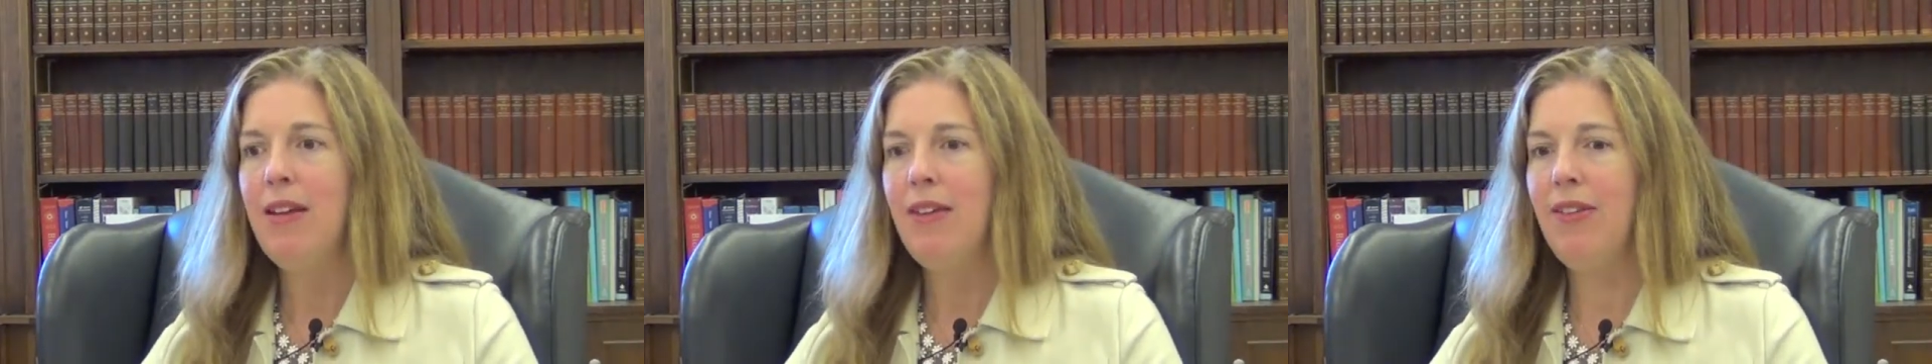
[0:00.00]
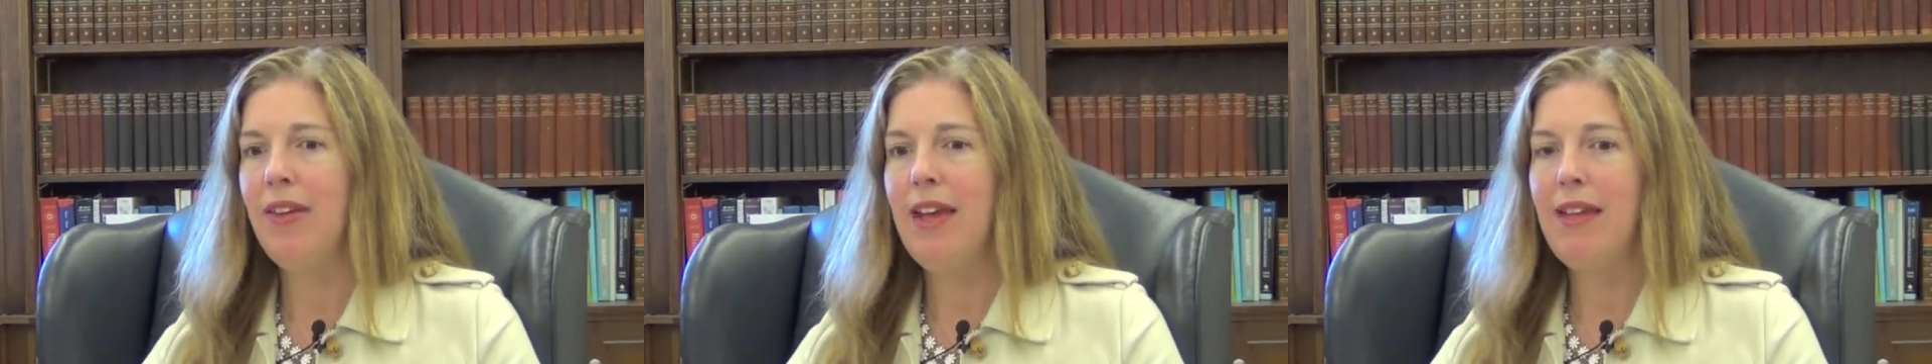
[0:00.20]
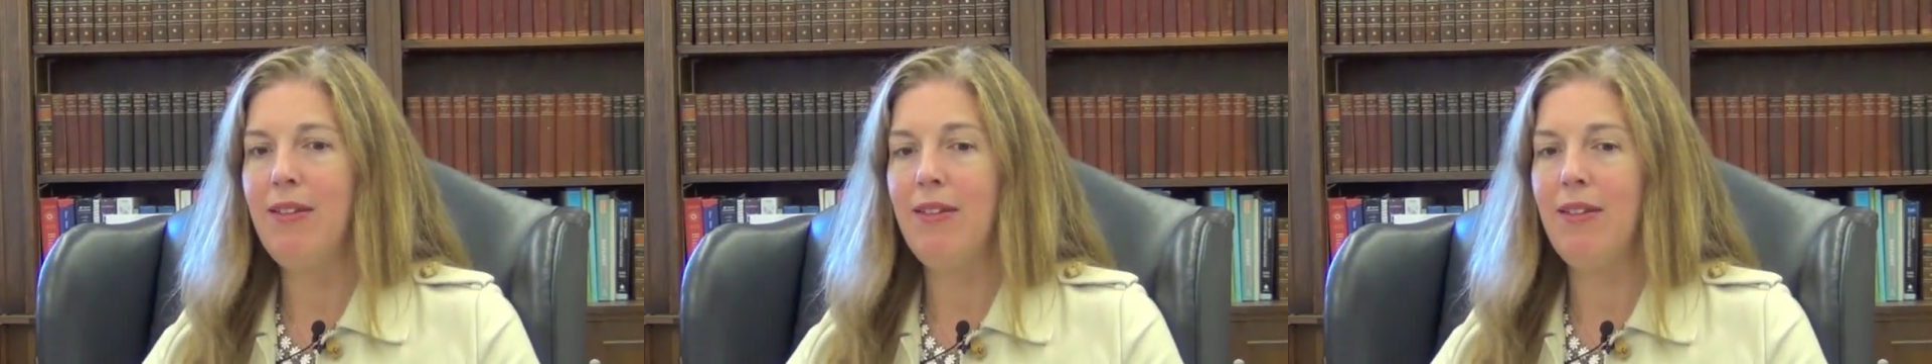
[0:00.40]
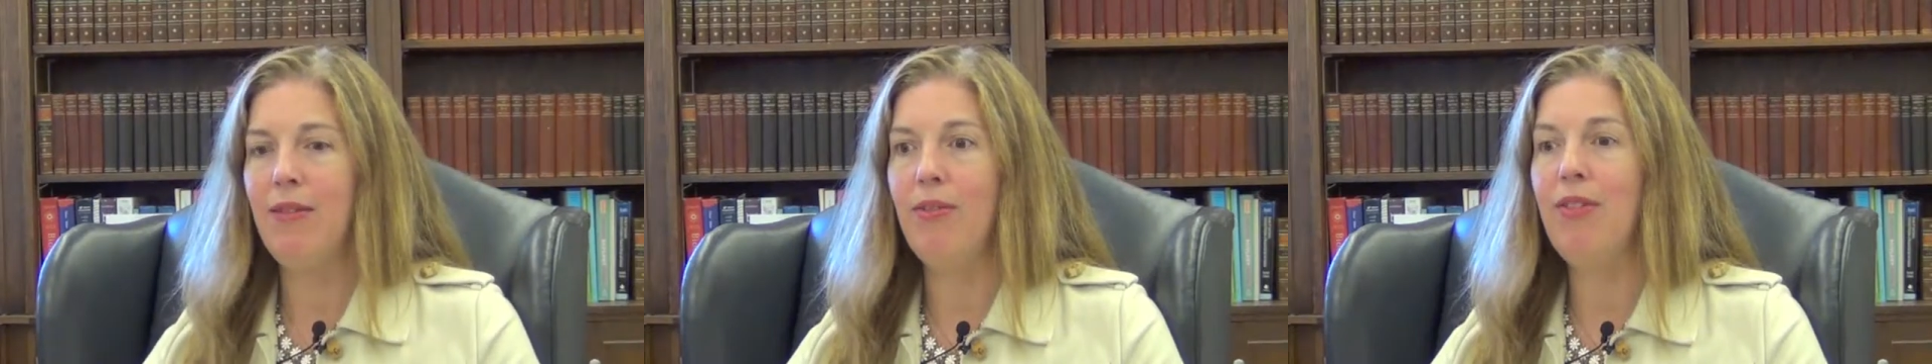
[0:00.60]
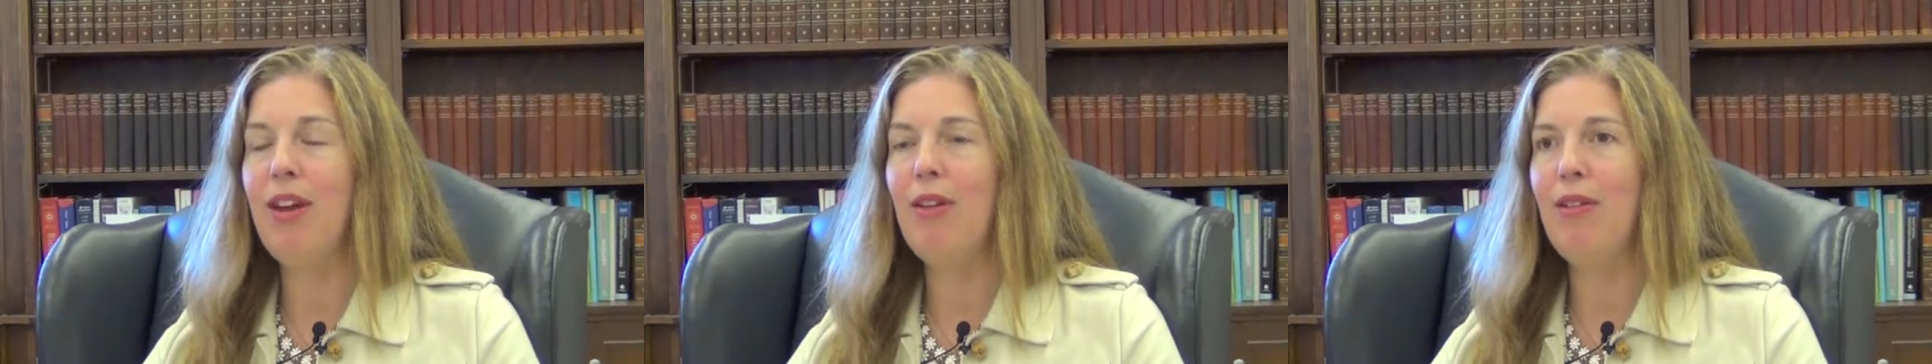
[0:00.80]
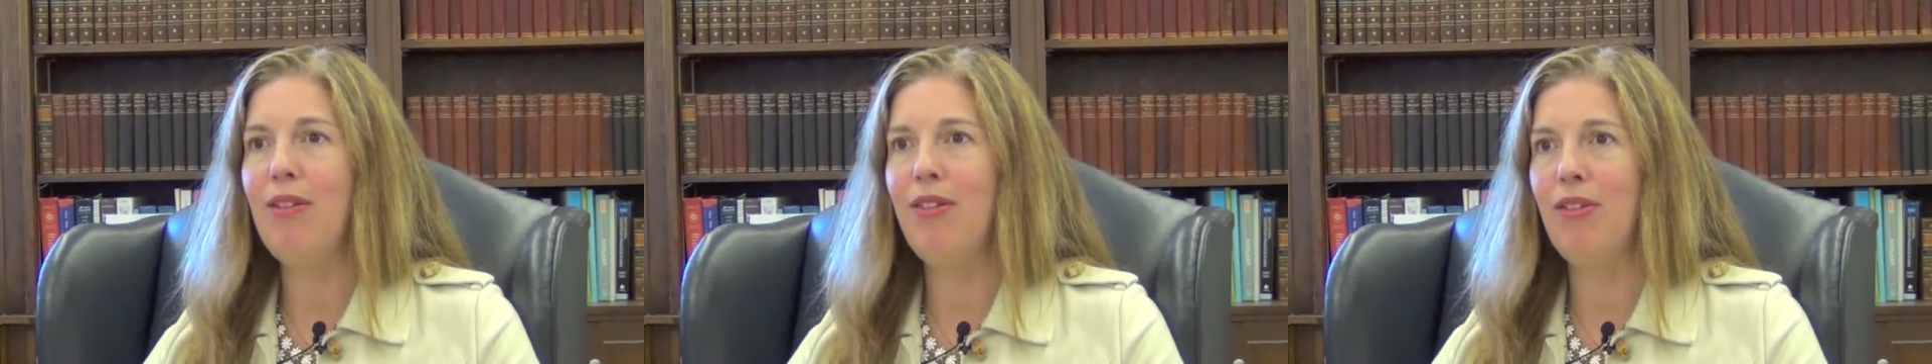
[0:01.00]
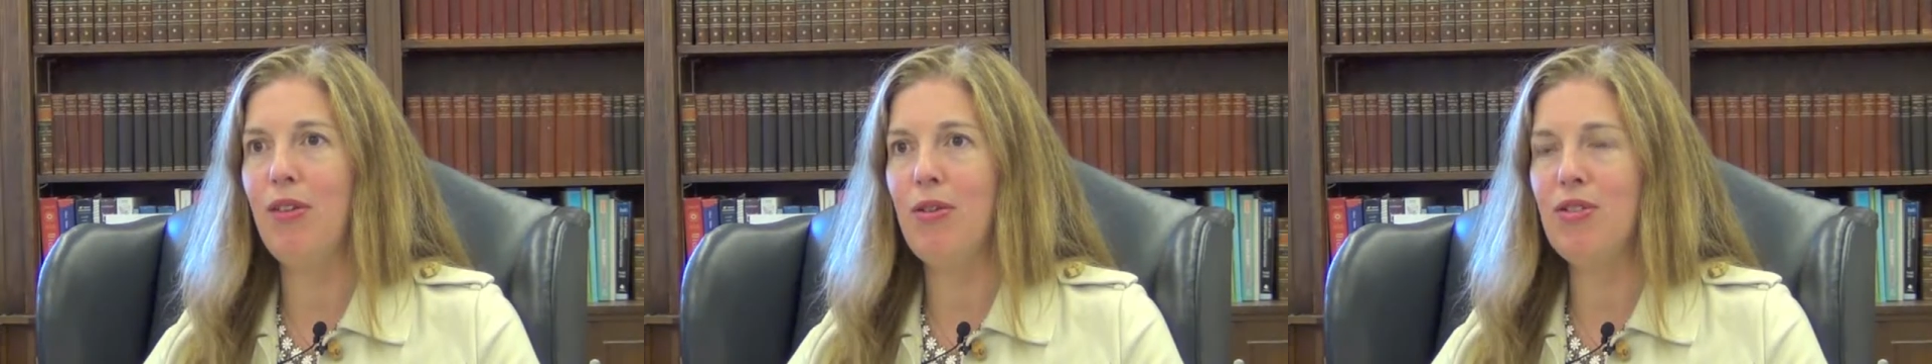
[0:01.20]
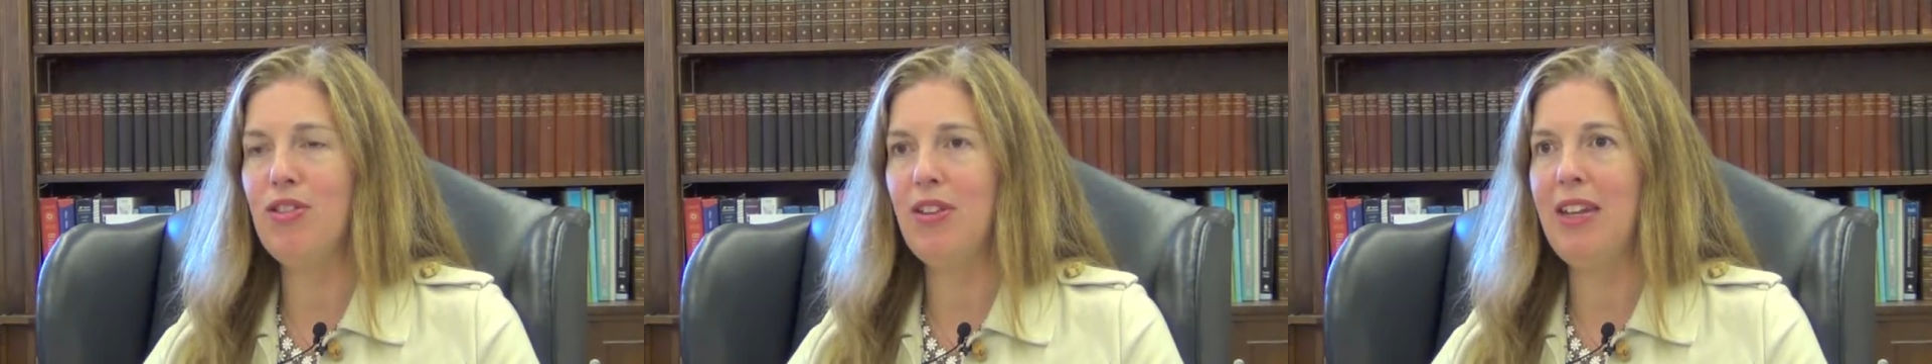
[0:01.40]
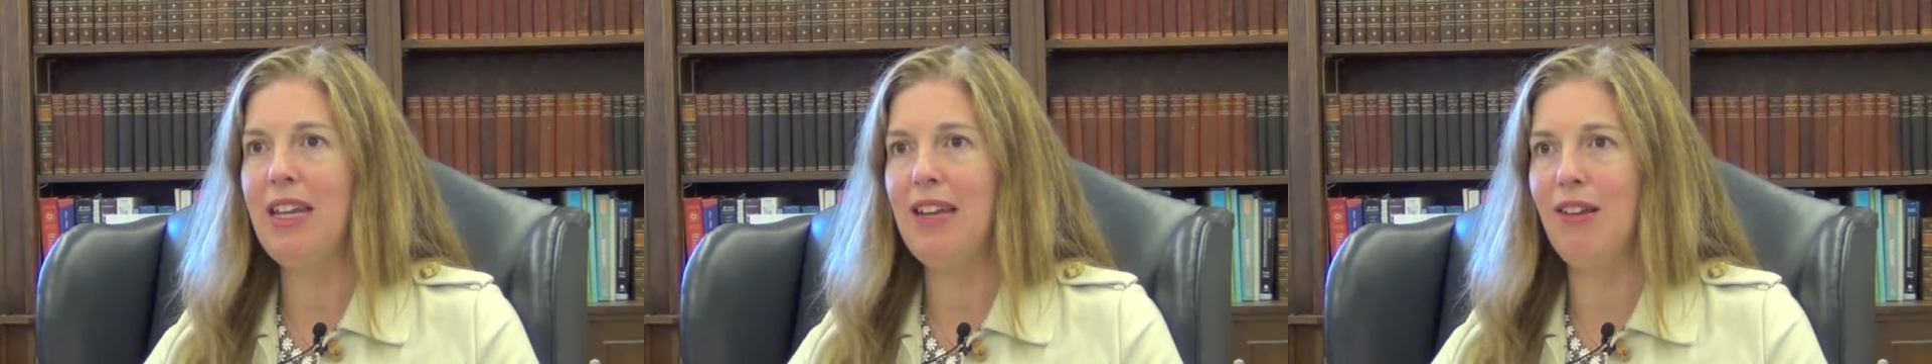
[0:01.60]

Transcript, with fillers: science is a very socially